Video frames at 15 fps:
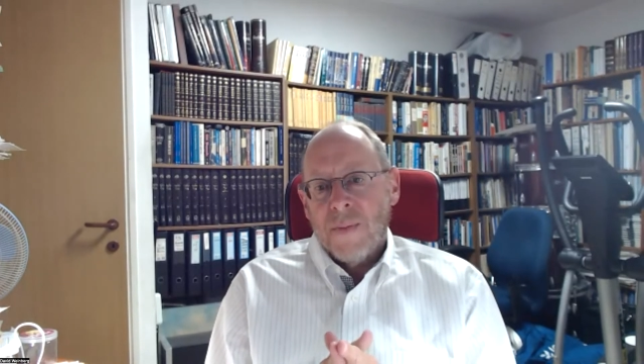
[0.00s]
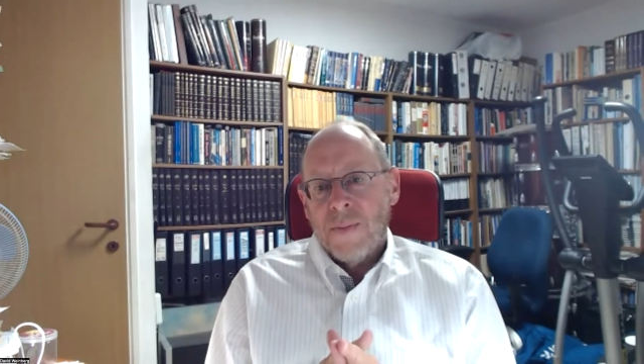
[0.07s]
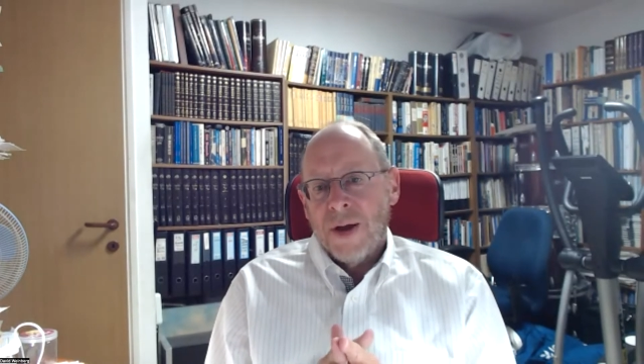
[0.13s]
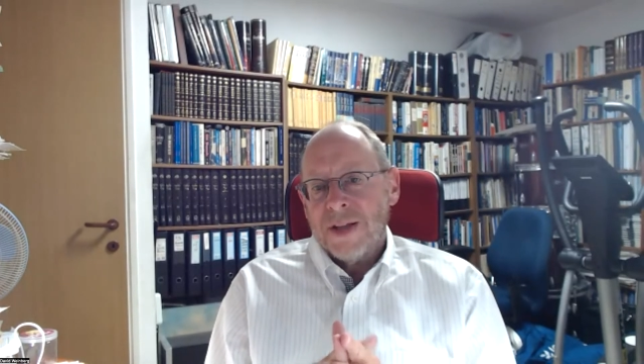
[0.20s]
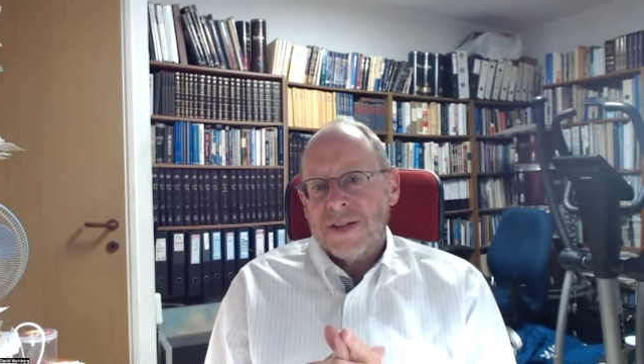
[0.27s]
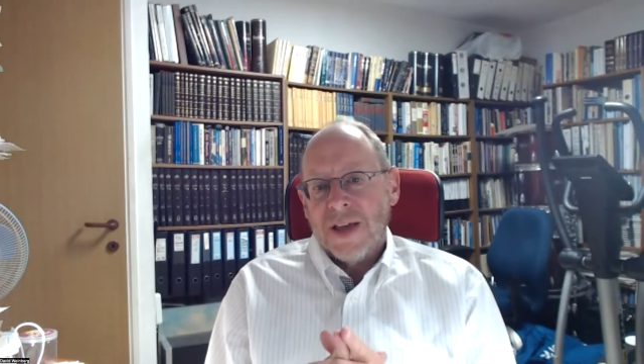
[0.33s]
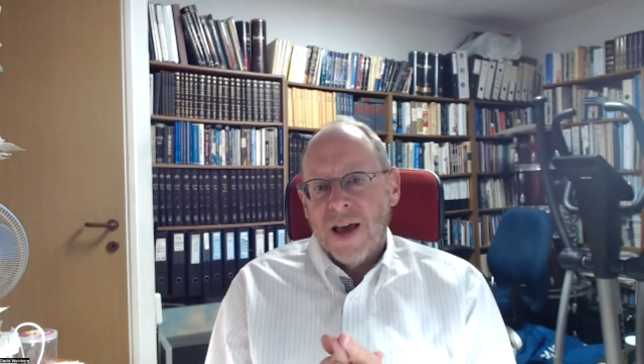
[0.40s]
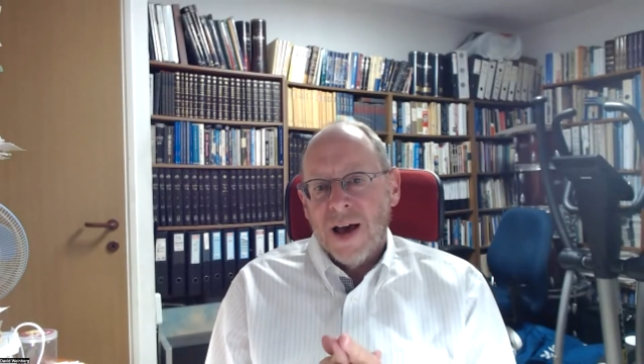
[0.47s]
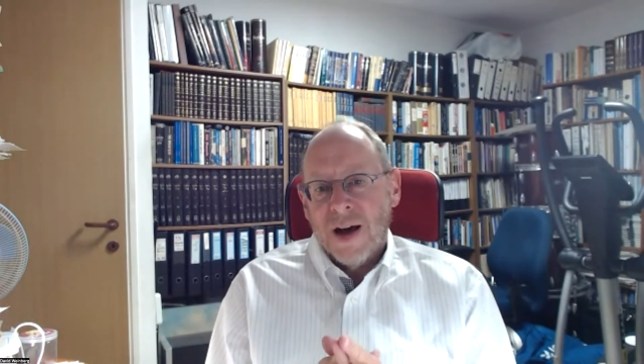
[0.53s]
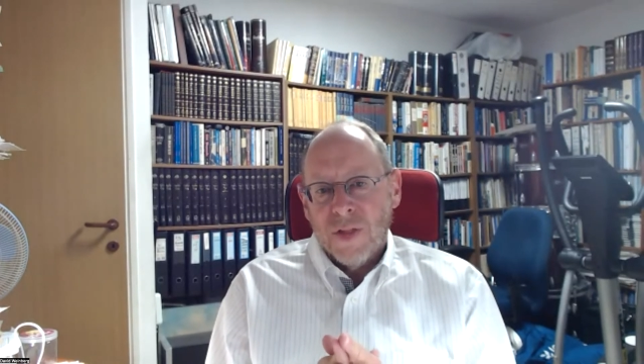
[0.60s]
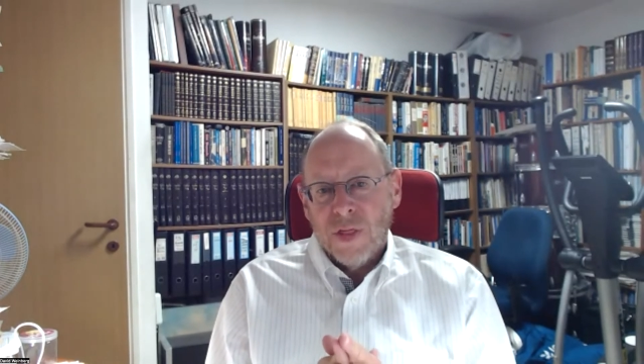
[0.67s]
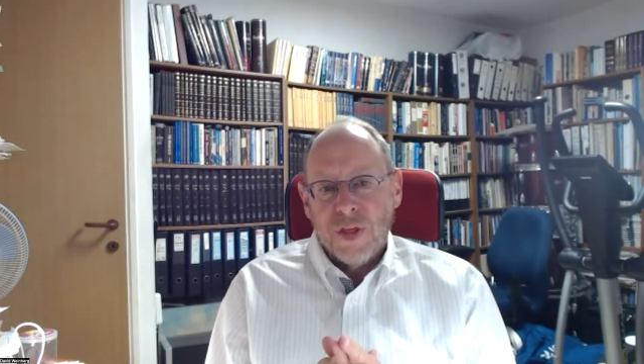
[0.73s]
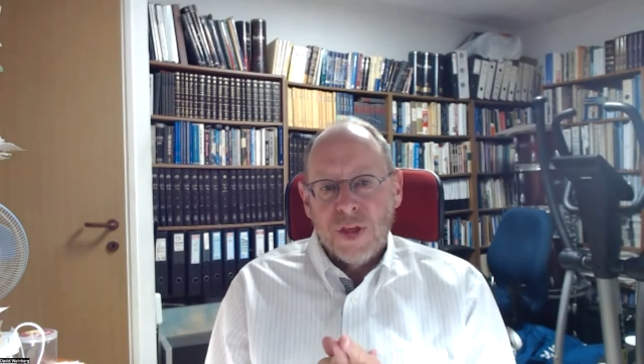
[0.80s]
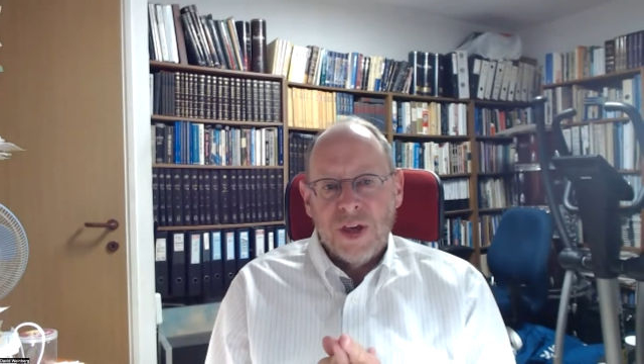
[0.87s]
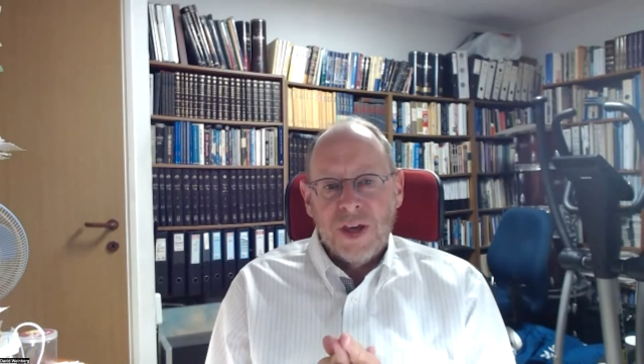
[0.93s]
but it's a
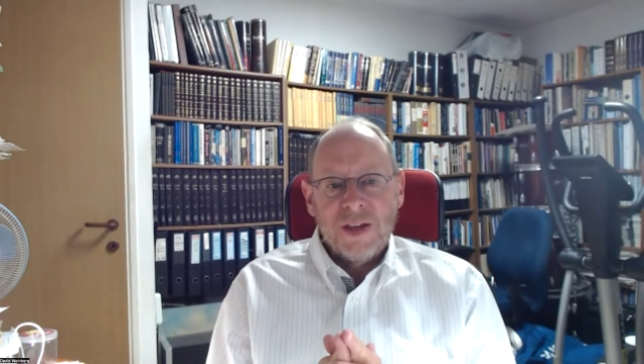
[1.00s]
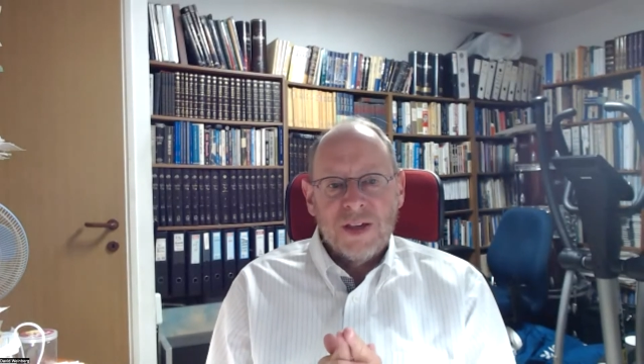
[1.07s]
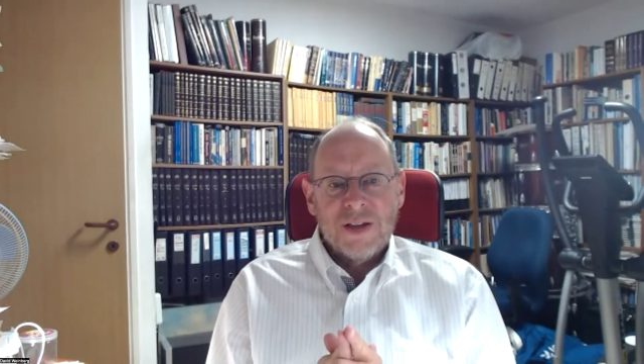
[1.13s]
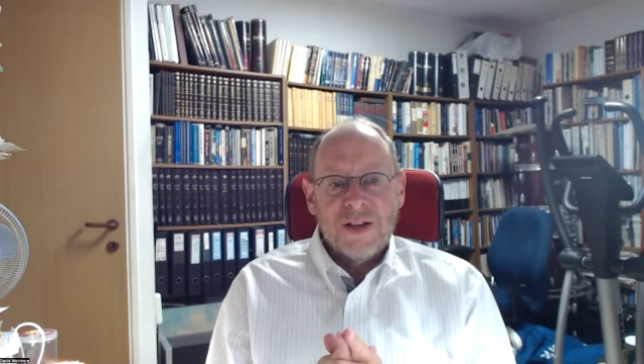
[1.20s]
healthy